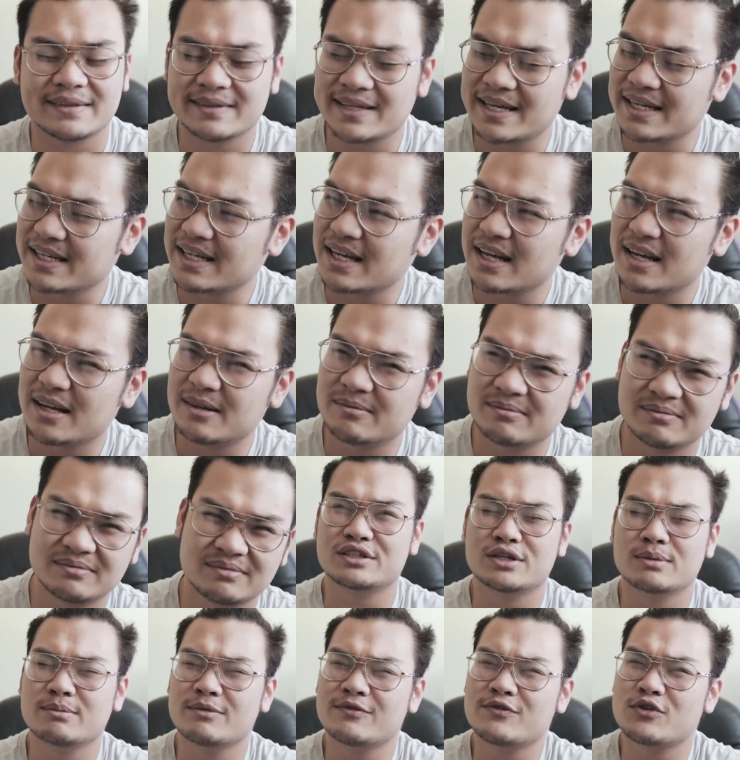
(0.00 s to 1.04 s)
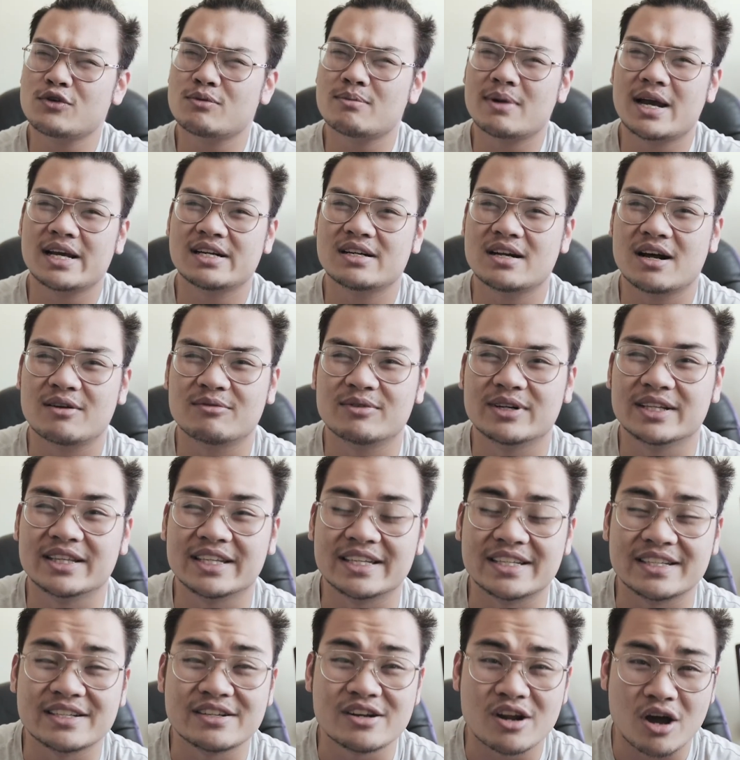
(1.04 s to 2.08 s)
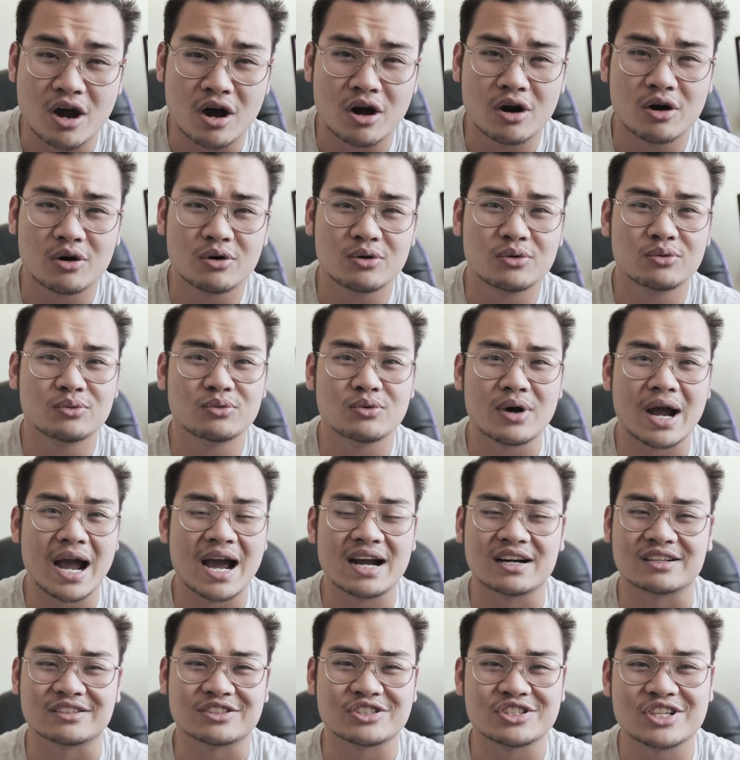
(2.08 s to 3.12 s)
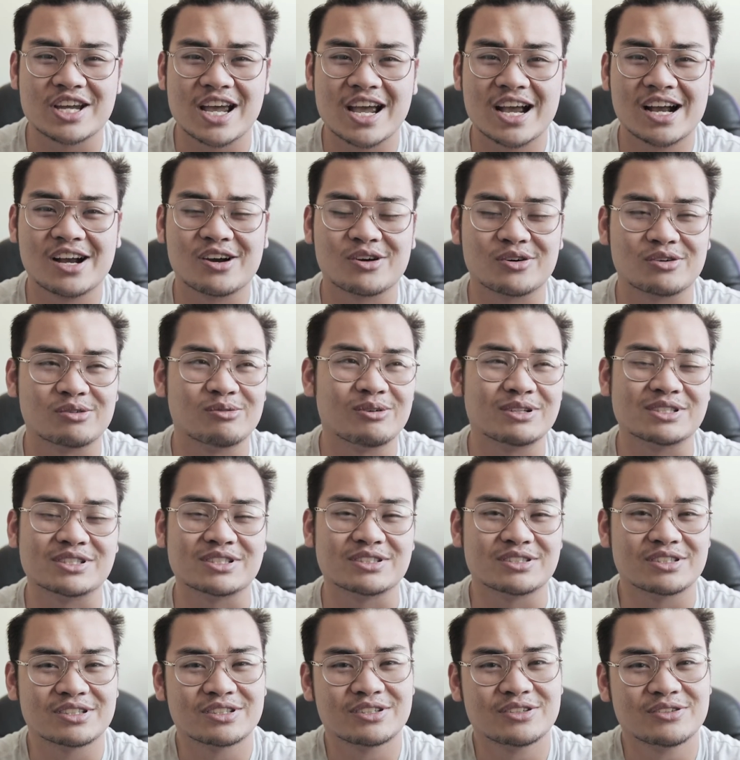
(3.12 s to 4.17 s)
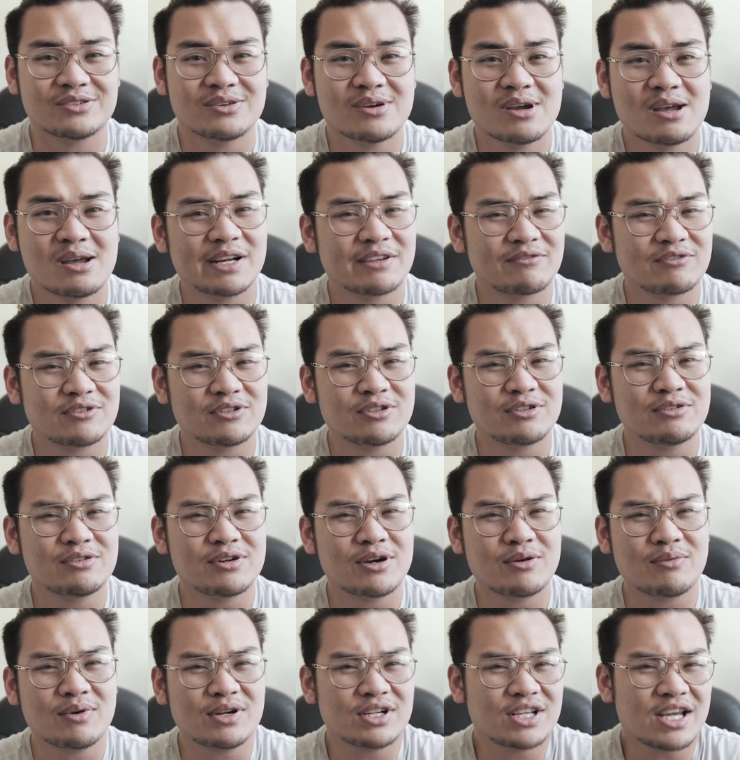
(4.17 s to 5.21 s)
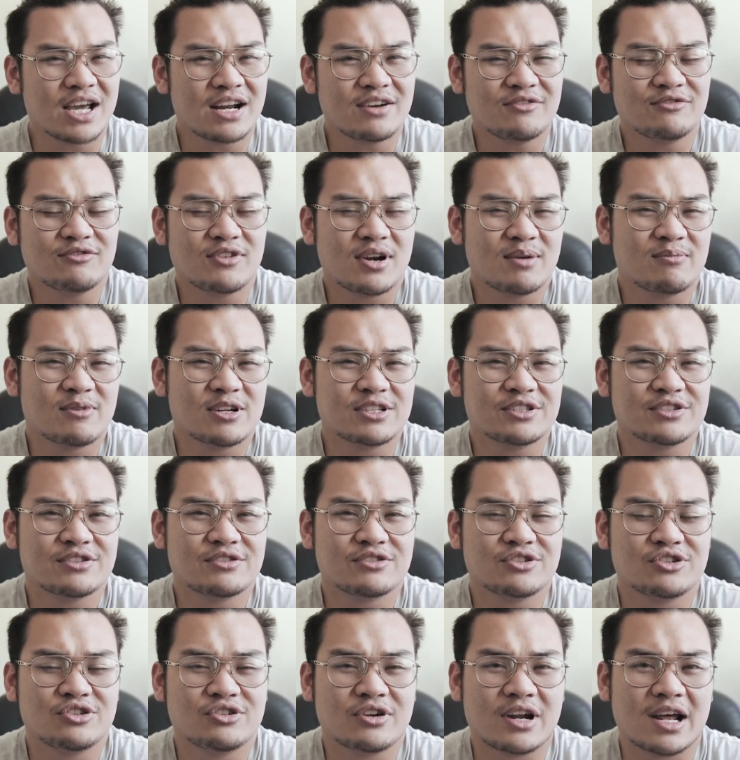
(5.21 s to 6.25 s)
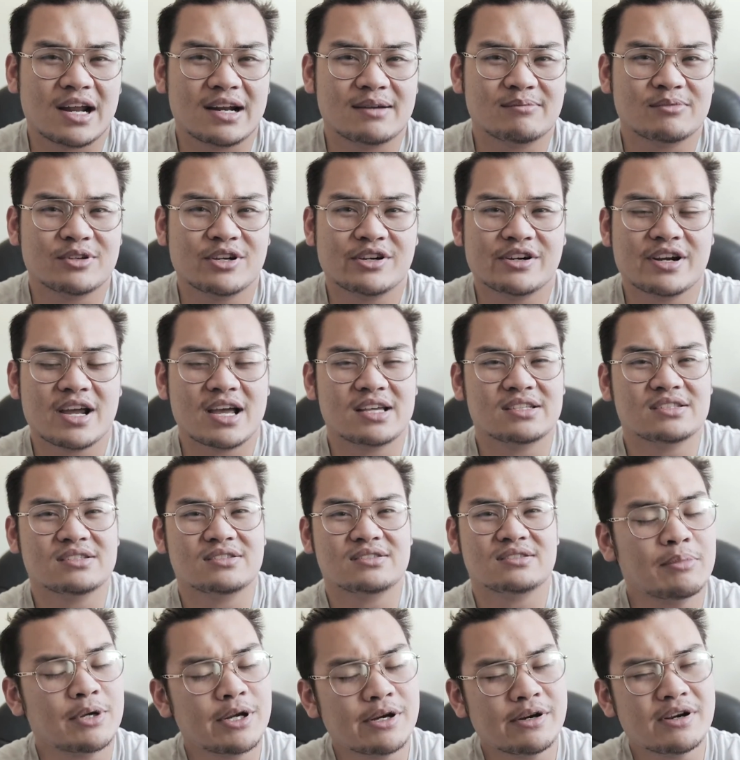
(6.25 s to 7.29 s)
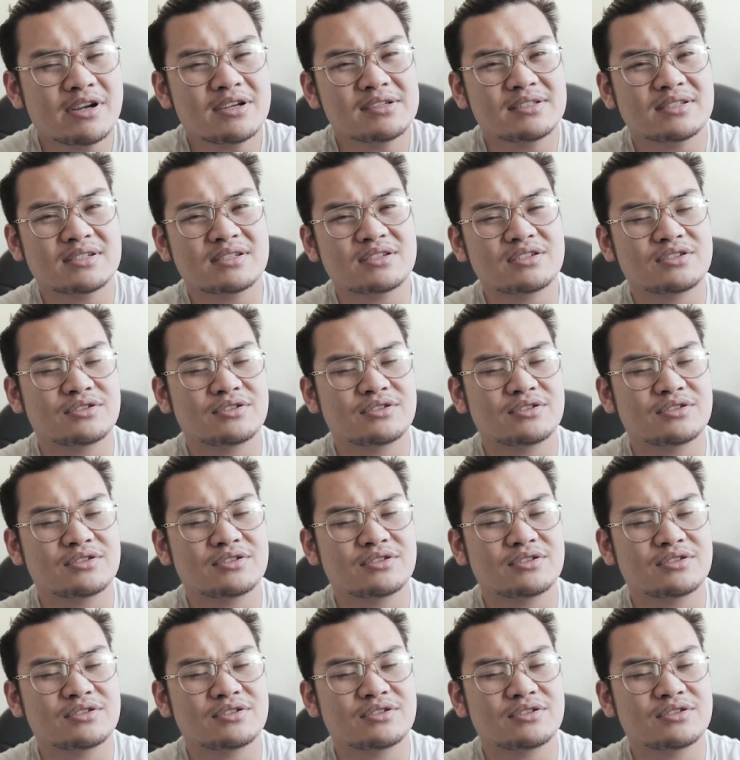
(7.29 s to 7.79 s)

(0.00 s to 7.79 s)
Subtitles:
Like some of you might not really know how to check or what to do, but if you do know, what kind of frame rates do you shoot at? I'm curious as